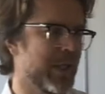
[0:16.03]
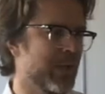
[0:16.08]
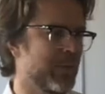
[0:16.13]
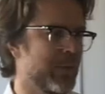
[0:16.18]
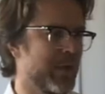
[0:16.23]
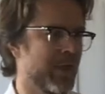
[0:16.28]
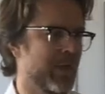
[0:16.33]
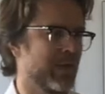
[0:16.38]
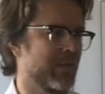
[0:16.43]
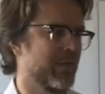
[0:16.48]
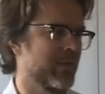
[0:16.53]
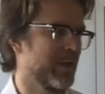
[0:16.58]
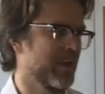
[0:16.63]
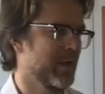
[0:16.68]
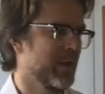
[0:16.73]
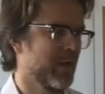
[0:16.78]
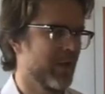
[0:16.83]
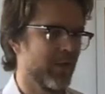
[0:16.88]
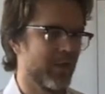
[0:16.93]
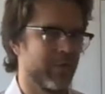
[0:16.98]
we have
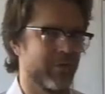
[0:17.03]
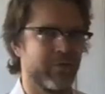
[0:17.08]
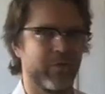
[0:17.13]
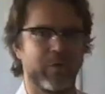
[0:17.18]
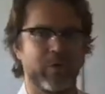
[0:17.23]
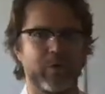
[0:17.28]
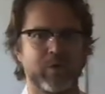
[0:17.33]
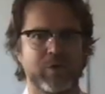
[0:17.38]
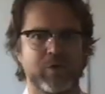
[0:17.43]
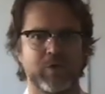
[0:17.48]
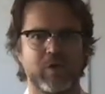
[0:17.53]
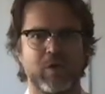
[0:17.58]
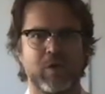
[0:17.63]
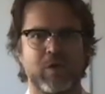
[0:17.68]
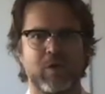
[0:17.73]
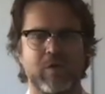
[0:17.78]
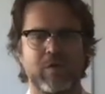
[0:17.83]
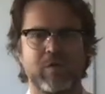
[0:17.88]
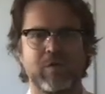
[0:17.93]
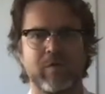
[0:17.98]
the first
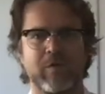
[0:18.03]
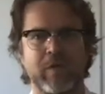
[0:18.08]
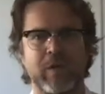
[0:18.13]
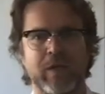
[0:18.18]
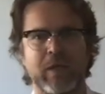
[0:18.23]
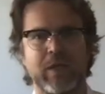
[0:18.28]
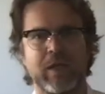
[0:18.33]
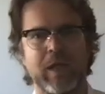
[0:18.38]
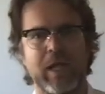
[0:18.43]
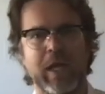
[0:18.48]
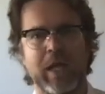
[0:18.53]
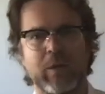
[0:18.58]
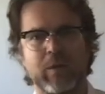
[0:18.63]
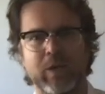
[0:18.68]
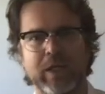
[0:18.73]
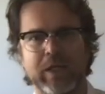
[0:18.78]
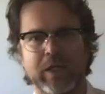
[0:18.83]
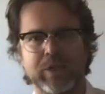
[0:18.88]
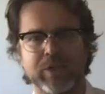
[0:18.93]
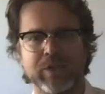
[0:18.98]
of our
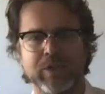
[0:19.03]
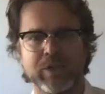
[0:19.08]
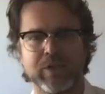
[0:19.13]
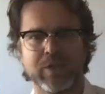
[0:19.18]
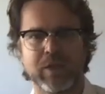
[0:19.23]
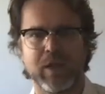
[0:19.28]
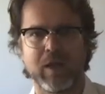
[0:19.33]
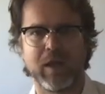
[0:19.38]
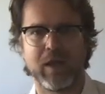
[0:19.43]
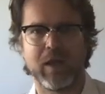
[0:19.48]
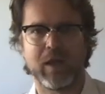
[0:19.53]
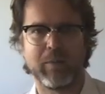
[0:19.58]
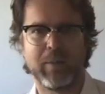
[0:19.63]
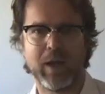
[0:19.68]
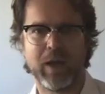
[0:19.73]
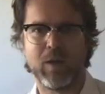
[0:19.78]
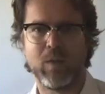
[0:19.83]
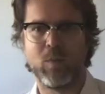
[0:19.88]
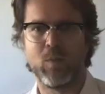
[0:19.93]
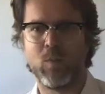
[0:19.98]
lectures
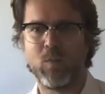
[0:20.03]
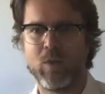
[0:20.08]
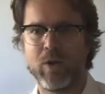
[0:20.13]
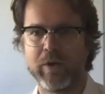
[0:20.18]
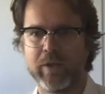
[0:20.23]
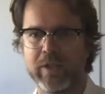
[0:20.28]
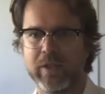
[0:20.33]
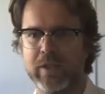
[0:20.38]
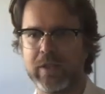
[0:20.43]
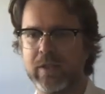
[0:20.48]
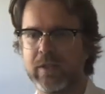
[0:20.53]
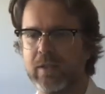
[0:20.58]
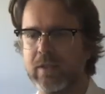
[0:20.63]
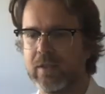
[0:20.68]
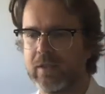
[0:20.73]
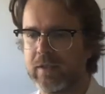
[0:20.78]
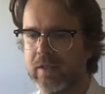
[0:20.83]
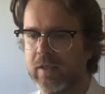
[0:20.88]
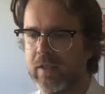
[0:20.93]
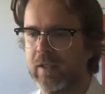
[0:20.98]
about what
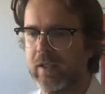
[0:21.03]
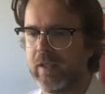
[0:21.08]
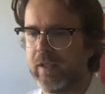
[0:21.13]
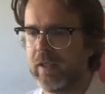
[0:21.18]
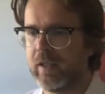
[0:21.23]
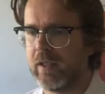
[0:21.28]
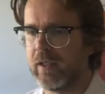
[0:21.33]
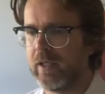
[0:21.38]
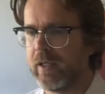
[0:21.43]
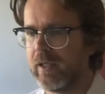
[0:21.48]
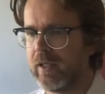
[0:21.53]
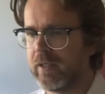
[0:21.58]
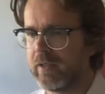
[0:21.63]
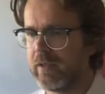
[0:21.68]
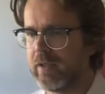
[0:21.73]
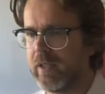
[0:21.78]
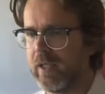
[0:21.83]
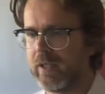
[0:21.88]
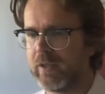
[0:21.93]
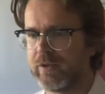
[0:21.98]
is
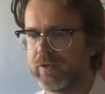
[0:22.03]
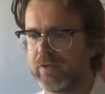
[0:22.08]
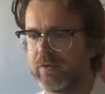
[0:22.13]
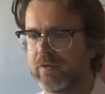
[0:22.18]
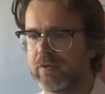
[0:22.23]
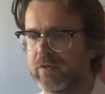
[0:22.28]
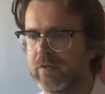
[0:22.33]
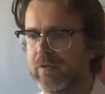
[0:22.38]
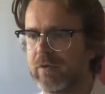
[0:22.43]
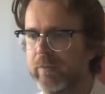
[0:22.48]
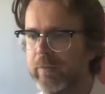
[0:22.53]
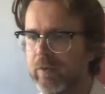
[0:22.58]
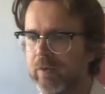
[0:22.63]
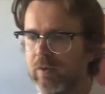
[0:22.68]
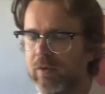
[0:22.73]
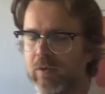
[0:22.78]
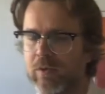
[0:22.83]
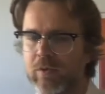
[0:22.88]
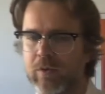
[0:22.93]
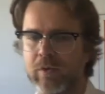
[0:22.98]
international criminal
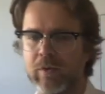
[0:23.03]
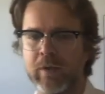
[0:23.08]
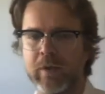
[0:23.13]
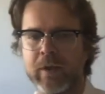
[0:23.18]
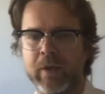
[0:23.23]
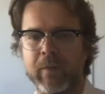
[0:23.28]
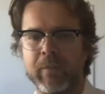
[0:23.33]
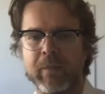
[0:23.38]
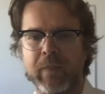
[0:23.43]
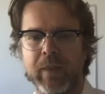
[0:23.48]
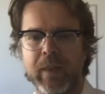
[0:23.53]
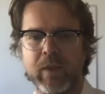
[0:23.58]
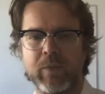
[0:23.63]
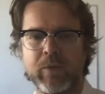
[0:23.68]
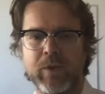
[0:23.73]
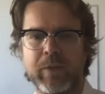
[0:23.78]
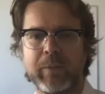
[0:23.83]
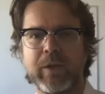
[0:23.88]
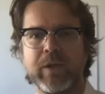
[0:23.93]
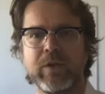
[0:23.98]
law. And
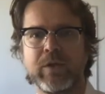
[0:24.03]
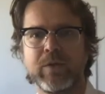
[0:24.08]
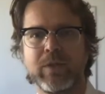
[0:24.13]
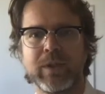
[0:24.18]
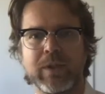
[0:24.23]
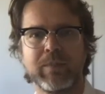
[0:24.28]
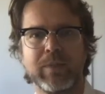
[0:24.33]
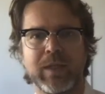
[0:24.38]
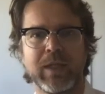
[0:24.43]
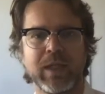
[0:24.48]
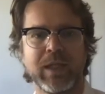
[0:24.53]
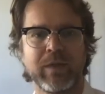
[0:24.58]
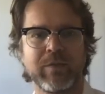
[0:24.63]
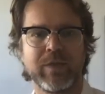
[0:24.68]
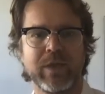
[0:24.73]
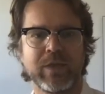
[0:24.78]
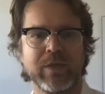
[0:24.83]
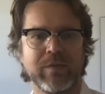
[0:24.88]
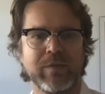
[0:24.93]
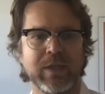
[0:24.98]
what I'm going to do at the beginning of
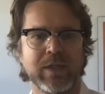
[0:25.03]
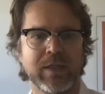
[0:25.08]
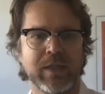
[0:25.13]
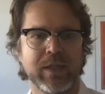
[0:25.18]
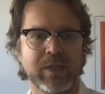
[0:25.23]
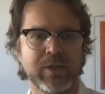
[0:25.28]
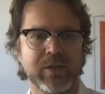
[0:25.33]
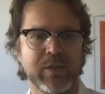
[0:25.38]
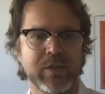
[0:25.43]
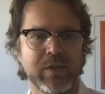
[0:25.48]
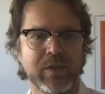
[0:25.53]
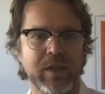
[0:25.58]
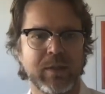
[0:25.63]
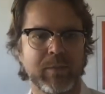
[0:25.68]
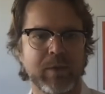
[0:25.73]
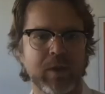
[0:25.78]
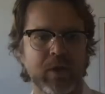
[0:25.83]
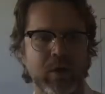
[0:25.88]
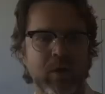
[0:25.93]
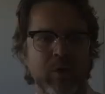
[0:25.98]
each of these lectures is I'm going to go